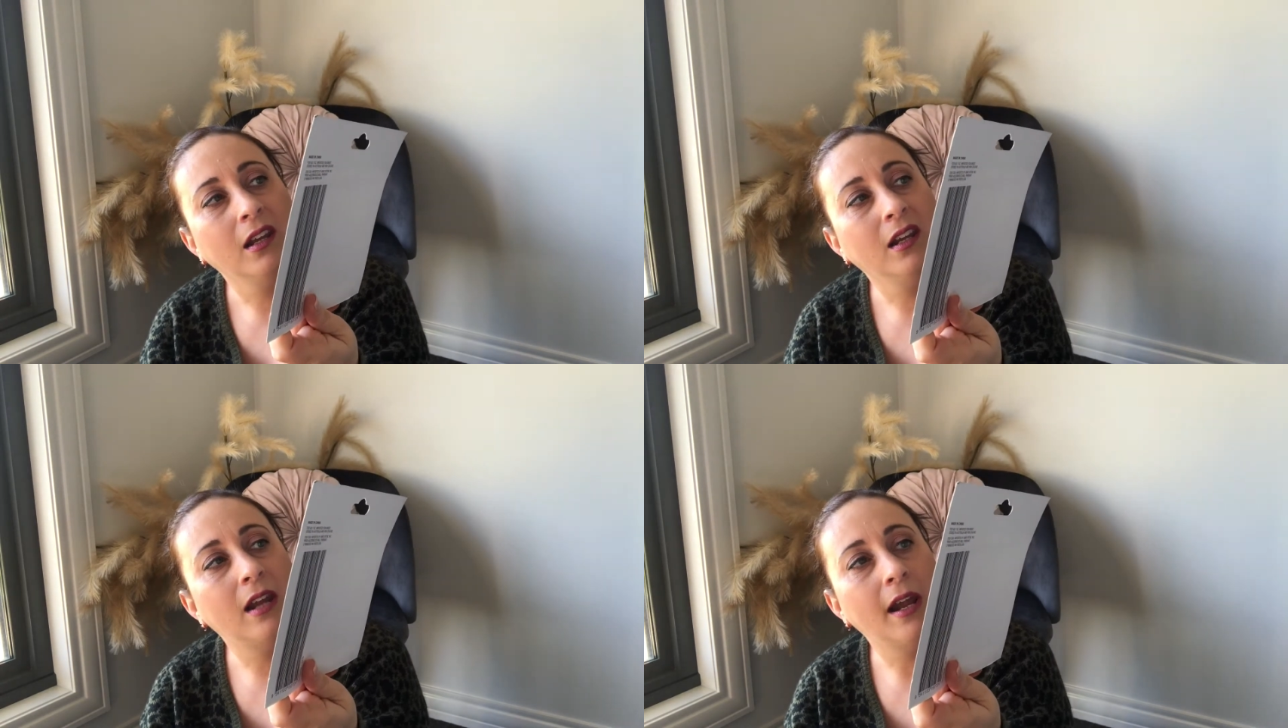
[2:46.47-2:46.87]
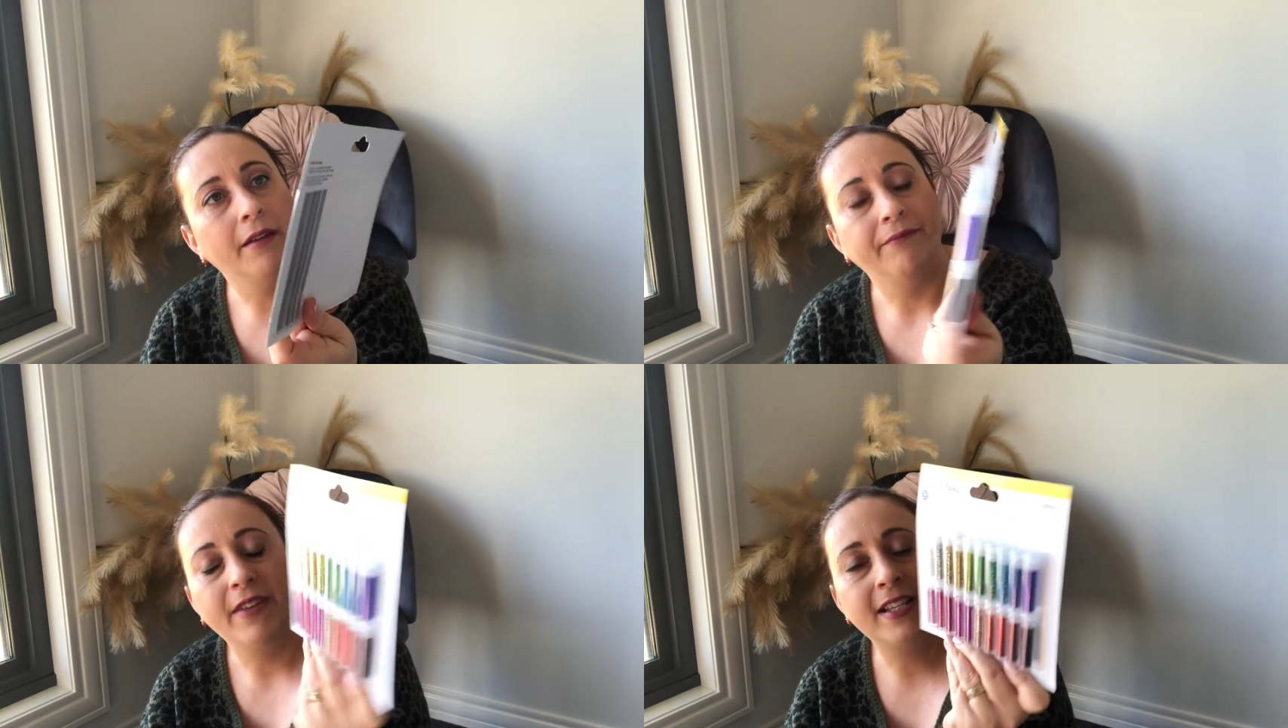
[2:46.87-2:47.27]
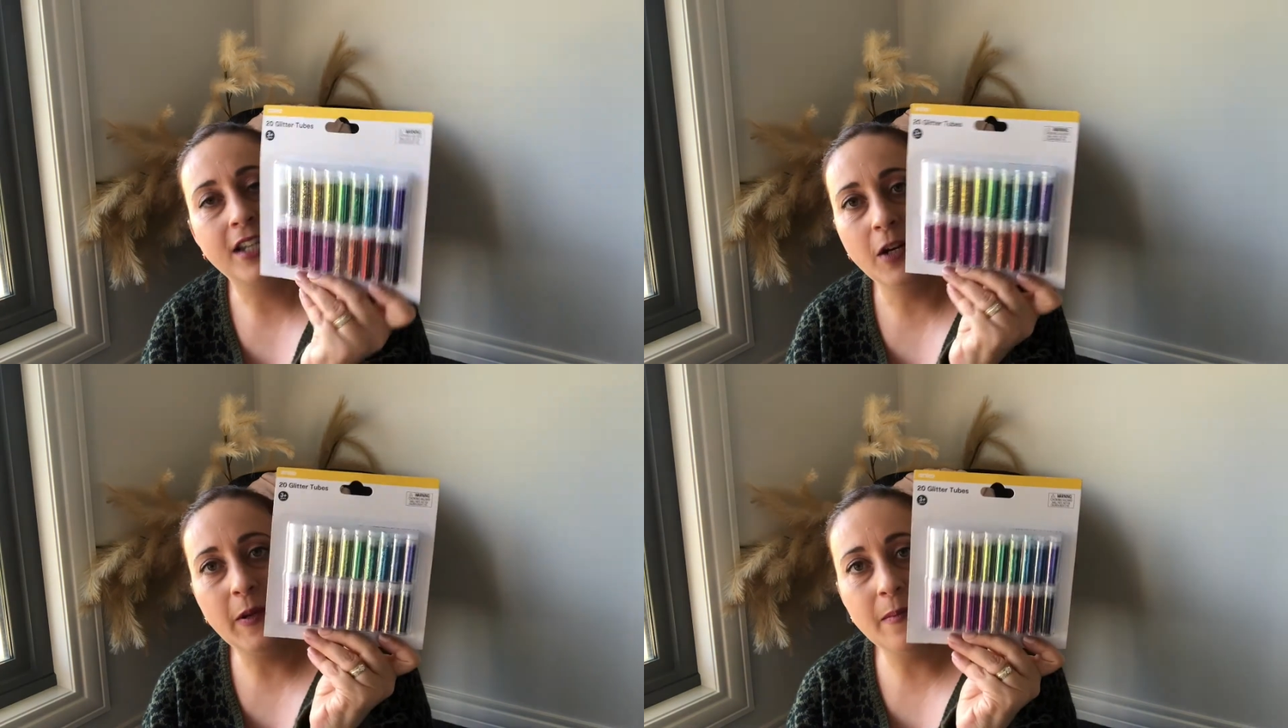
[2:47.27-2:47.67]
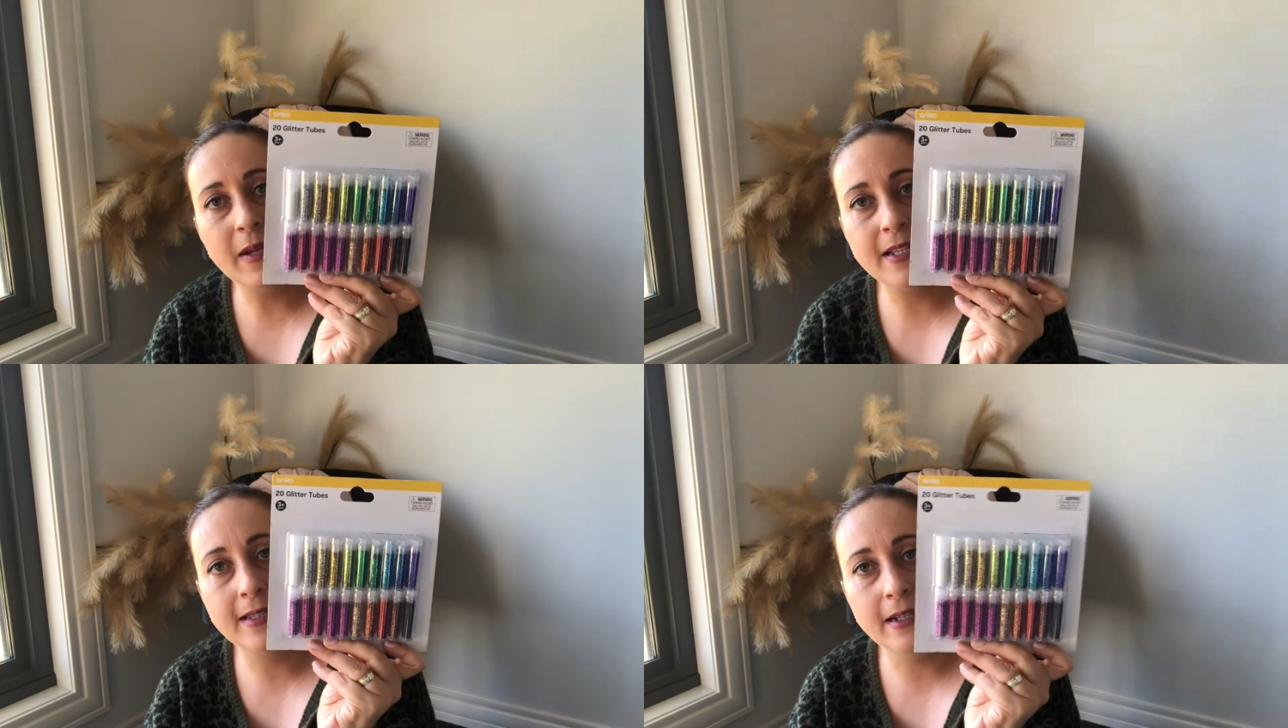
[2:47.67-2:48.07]
Yeah, it's going to be
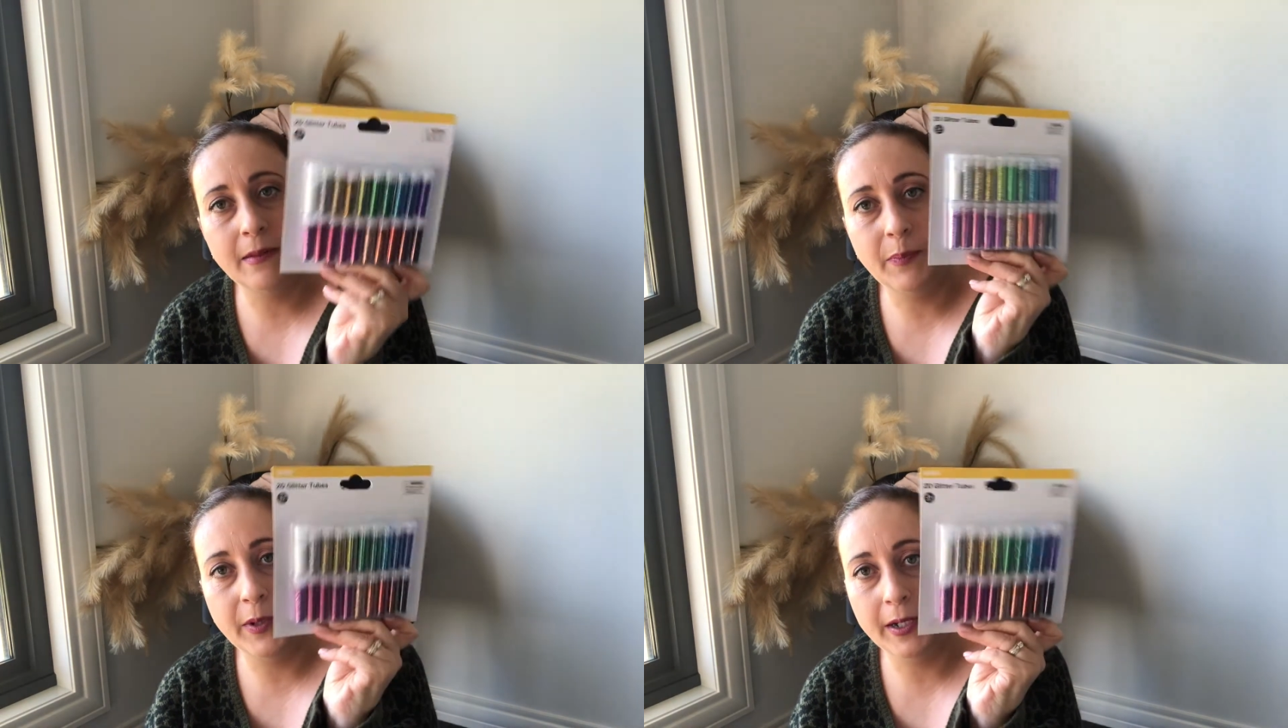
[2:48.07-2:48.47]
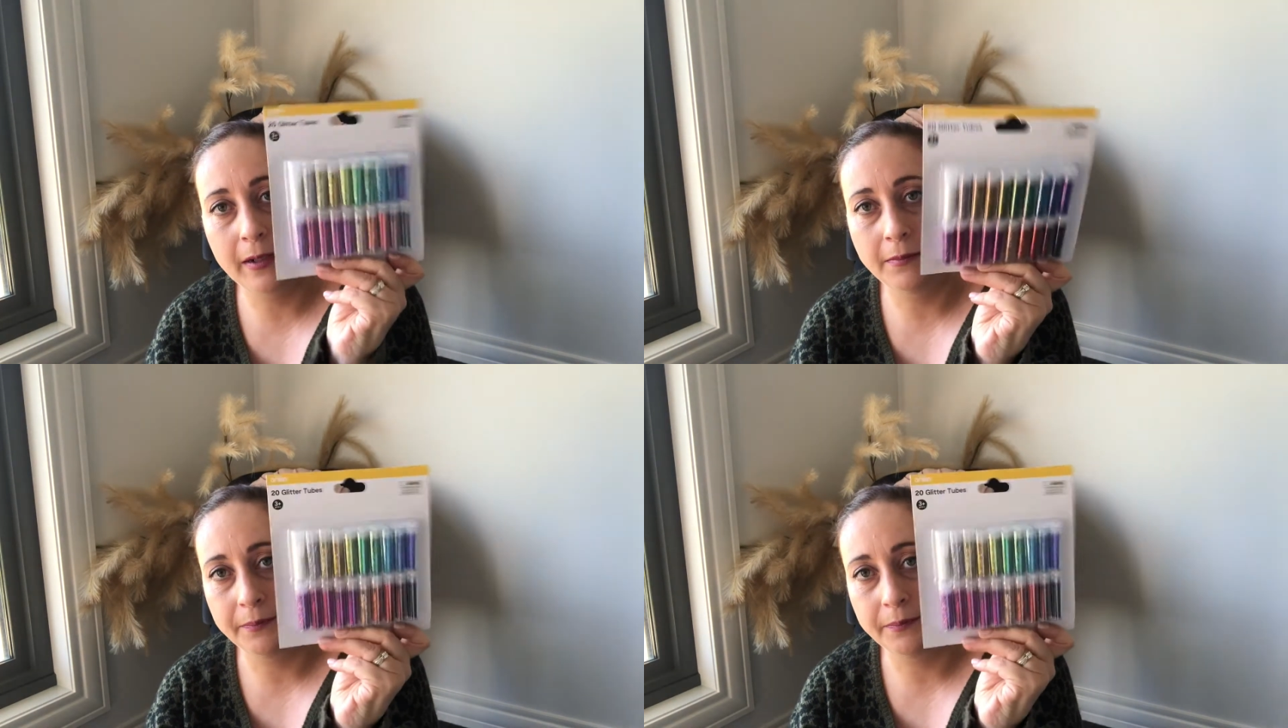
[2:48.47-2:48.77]
messy, but